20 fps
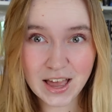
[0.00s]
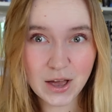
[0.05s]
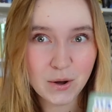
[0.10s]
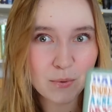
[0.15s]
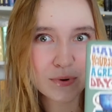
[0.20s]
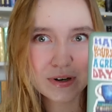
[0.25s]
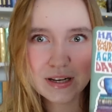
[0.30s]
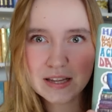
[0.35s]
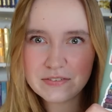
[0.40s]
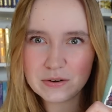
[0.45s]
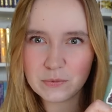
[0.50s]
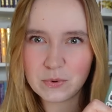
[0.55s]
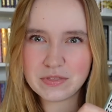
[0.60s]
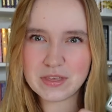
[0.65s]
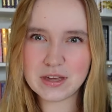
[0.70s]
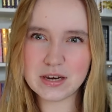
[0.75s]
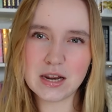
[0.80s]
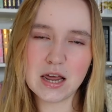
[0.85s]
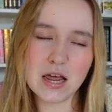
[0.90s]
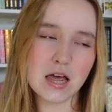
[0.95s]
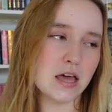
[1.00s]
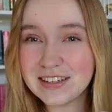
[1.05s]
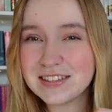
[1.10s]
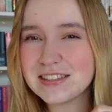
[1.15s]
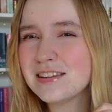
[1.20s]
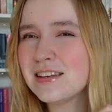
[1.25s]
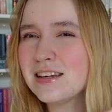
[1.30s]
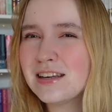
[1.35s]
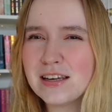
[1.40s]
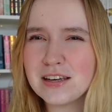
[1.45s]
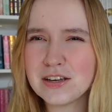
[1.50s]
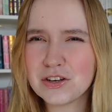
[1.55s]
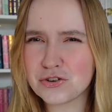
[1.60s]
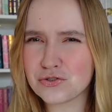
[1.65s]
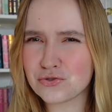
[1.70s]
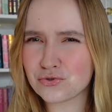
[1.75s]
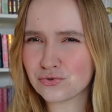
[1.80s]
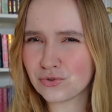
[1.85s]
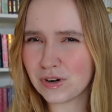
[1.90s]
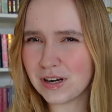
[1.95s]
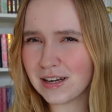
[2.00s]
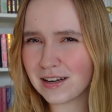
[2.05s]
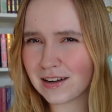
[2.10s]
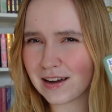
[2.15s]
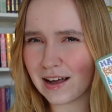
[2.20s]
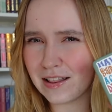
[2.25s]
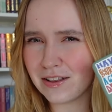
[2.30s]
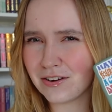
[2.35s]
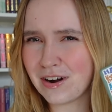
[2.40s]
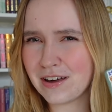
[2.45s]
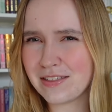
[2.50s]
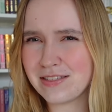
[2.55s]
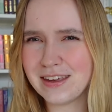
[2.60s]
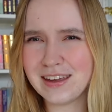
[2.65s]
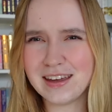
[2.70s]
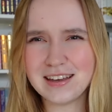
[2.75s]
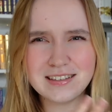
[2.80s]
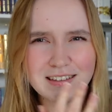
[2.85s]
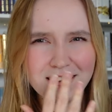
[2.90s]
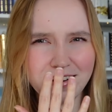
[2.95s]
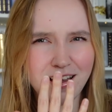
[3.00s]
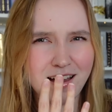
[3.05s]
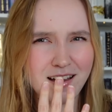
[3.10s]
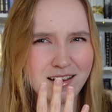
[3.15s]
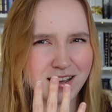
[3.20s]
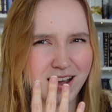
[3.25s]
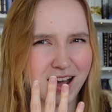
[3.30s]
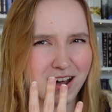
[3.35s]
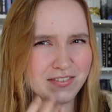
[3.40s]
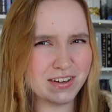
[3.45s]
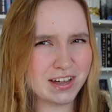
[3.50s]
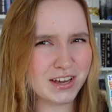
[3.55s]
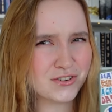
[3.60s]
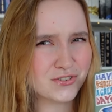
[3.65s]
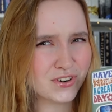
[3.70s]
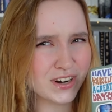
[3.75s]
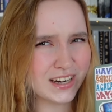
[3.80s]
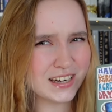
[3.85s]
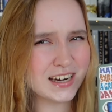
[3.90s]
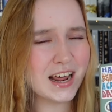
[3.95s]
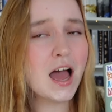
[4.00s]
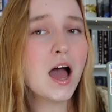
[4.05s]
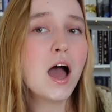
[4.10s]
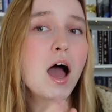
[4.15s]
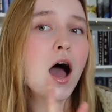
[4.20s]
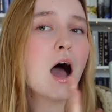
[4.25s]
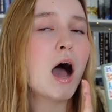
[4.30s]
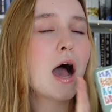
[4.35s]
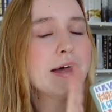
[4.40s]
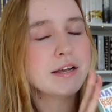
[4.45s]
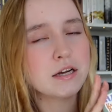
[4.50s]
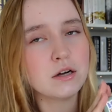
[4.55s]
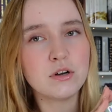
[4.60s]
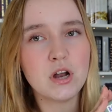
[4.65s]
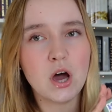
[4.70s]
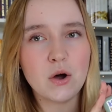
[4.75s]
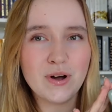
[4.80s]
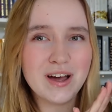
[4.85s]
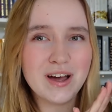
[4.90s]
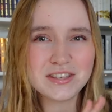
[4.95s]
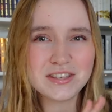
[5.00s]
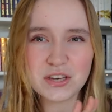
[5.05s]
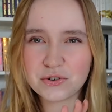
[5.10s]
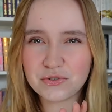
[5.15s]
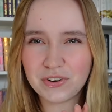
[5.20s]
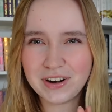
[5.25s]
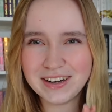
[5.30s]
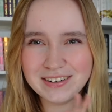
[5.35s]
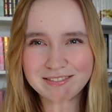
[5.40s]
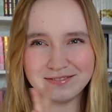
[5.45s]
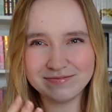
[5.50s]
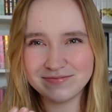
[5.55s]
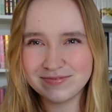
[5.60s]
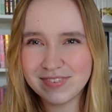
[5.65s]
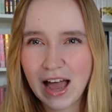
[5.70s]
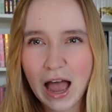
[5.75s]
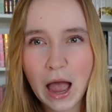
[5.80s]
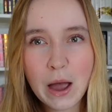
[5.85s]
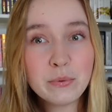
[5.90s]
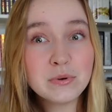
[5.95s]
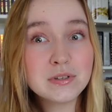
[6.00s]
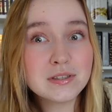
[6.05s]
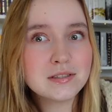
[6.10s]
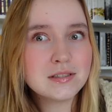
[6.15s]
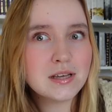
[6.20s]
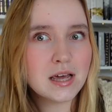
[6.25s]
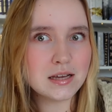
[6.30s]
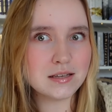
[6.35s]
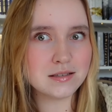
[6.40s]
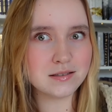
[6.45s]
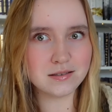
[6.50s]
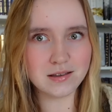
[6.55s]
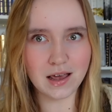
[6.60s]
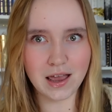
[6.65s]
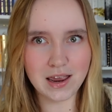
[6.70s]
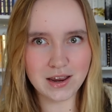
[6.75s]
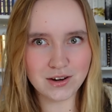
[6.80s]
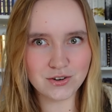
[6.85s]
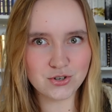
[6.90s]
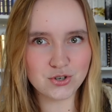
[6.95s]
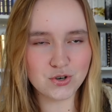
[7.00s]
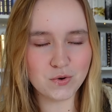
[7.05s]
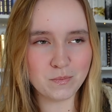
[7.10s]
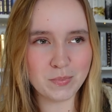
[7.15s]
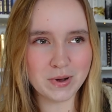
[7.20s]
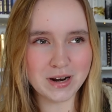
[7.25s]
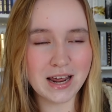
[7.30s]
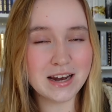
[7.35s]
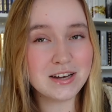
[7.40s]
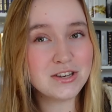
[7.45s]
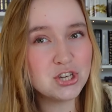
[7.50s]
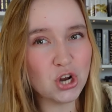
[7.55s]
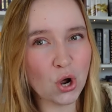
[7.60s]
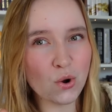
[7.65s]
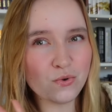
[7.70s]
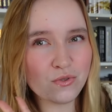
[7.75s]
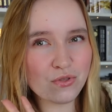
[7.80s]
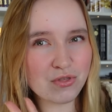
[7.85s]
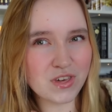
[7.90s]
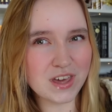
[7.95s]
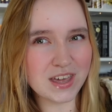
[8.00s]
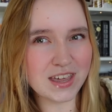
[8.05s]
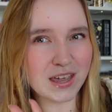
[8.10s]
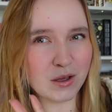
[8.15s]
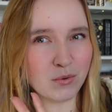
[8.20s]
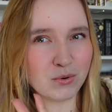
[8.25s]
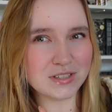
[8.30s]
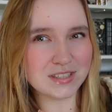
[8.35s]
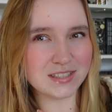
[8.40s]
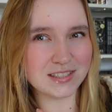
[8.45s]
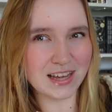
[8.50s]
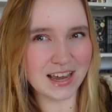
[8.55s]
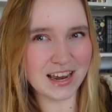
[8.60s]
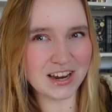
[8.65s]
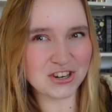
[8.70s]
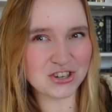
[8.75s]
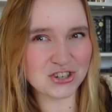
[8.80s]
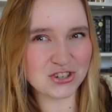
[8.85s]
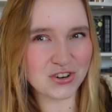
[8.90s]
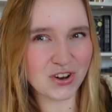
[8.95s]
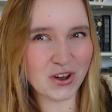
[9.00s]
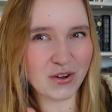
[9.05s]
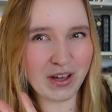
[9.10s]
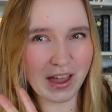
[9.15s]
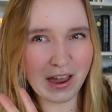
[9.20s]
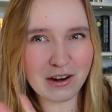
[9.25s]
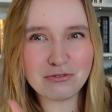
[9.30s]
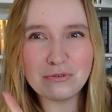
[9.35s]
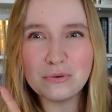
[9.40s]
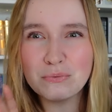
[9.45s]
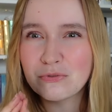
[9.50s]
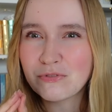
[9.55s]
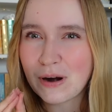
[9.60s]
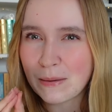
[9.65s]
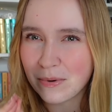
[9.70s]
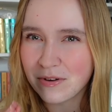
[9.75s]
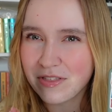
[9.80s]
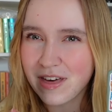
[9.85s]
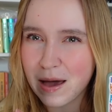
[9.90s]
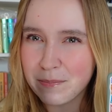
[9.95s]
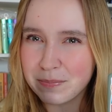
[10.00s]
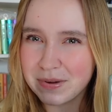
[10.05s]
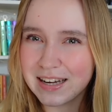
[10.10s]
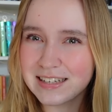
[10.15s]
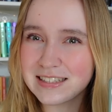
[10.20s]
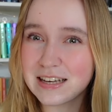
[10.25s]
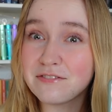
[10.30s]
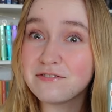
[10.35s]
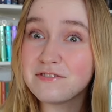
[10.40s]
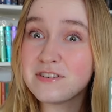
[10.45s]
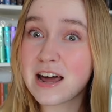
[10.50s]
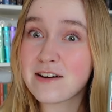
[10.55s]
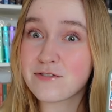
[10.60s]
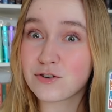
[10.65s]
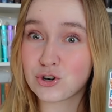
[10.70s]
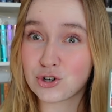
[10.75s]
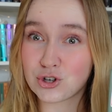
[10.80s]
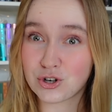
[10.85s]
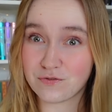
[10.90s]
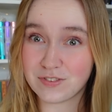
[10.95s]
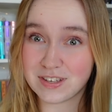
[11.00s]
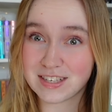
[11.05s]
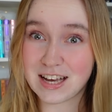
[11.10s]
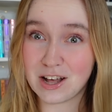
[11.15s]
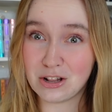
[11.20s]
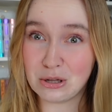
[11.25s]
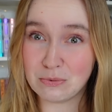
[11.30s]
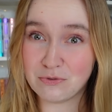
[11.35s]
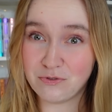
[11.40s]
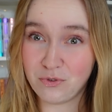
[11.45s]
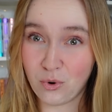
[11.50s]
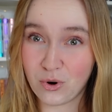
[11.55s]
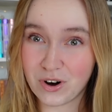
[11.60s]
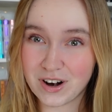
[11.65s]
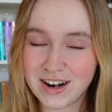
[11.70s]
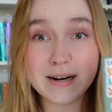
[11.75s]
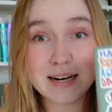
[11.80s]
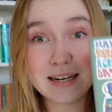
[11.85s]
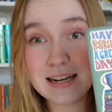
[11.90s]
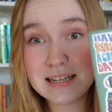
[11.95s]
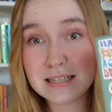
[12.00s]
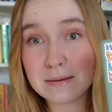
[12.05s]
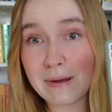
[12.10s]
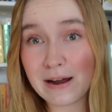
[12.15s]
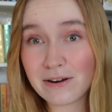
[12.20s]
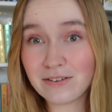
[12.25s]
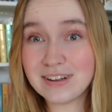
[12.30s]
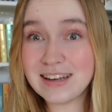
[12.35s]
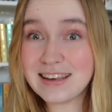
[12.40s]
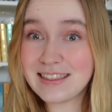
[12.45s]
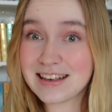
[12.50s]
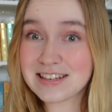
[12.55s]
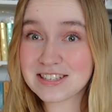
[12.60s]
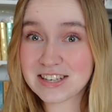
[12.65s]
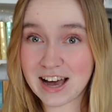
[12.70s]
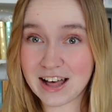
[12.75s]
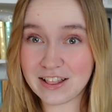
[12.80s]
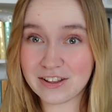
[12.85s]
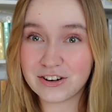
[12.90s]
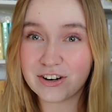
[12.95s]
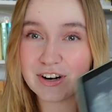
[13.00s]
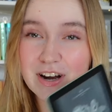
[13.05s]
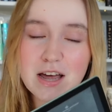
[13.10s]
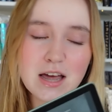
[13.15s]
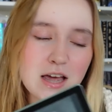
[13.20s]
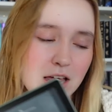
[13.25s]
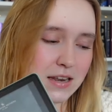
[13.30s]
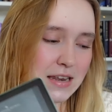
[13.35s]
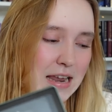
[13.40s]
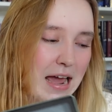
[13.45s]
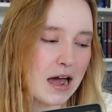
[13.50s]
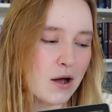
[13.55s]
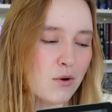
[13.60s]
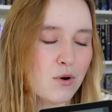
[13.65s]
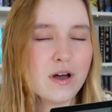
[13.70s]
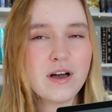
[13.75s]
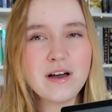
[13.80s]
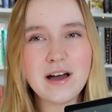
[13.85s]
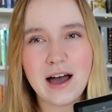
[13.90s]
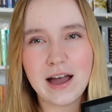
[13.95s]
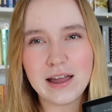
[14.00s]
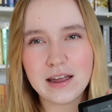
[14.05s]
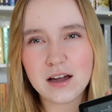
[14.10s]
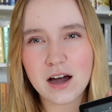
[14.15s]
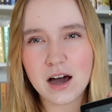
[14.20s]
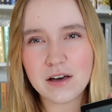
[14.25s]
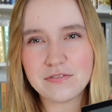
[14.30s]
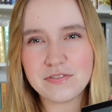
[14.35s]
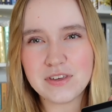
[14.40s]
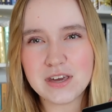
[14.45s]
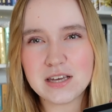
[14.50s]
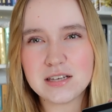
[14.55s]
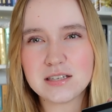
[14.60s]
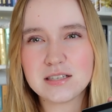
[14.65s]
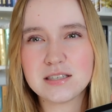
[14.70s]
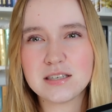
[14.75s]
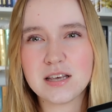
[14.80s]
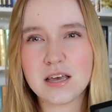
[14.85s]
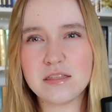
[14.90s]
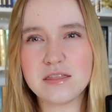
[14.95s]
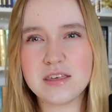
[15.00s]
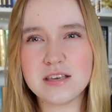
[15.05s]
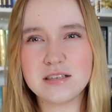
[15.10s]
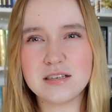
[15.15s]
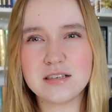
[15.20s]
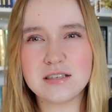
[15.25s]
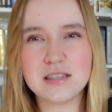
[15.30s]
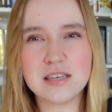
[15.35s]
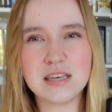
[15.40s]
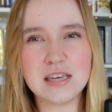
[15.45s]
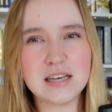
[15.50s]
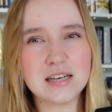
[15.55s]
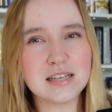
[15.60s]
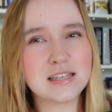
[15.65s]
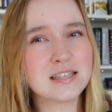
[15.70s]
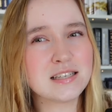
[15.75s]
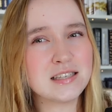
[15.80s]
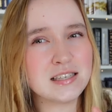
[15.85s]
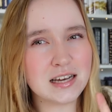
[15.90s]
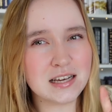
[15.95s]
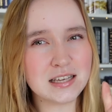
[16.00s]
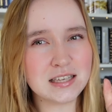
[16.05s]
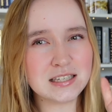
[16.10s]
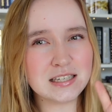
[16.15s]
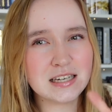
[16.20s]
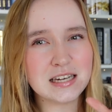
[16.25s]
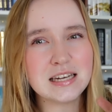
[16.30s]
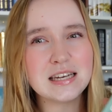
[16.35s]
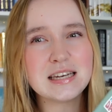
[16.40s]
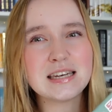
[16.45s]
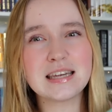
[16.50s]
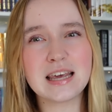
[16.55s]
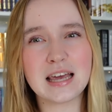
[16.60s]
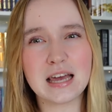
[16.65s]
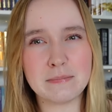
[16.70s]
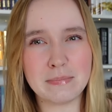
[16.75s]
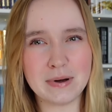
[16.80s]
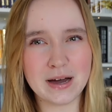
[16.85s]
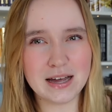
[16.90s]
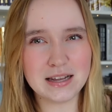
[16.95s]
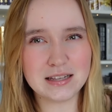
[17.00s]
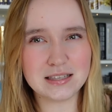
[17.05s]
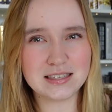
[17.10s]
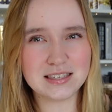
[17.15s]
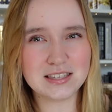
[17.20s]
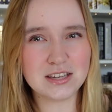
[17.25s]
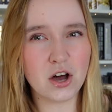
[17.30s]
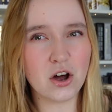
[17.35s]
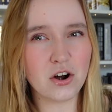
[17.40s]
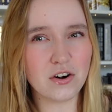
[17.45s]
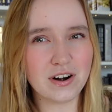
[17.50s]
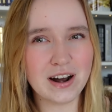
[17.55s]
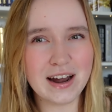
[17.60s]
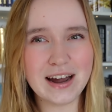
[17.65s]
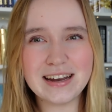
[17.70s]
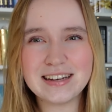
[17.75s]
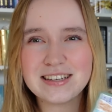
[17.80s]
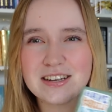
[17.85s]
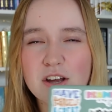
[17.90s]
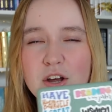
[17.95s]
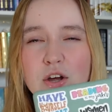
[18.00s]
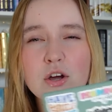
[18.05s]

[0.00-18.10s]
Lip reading: we're living with it. It's in the green color. I think, is it agave green? I don't know. a green. I would say sage, but I don't think it was sage. Okay, I remember that because I've never heard of this color before. But it is apparently this color. Now, I got this. This is the 16 gigabytes, all right?